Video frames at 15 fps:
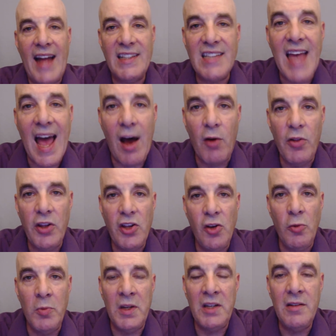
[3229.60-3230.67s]
And that's
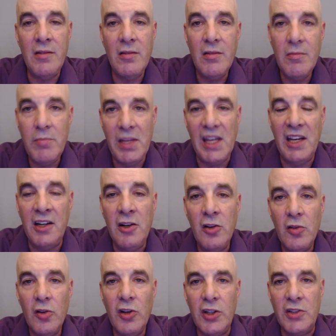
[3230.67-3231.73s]
how the human being
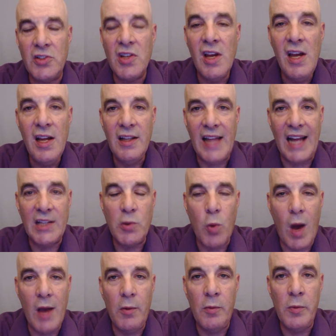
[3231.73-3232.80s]
learns.
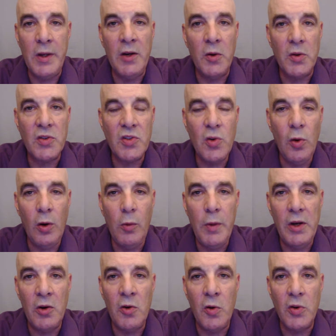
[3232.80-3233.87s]
That's why when we go to
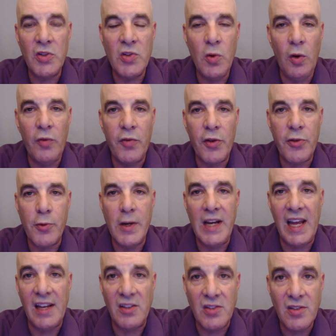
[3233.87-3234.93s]
school, we don't go to school for 3
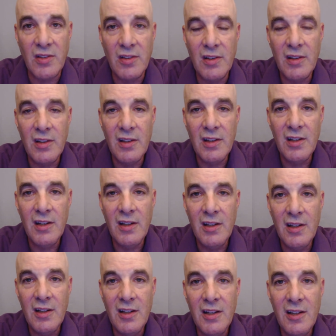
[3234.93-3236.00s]
days.
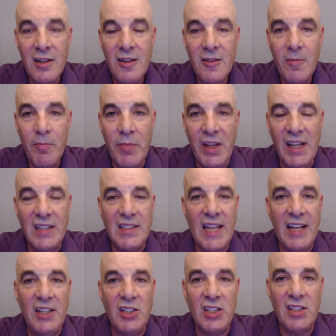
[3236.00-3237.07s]
Because they
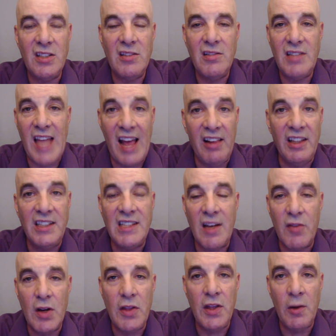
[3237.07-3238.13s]
could just tell us
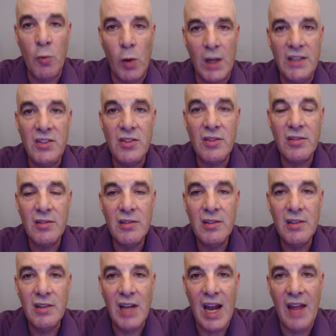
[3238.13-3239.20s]
everything once,
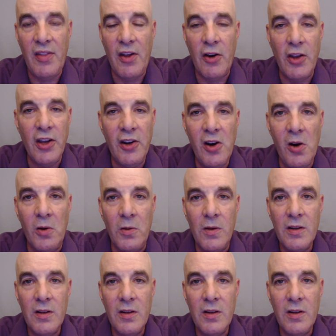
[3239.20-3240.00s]
and there you go.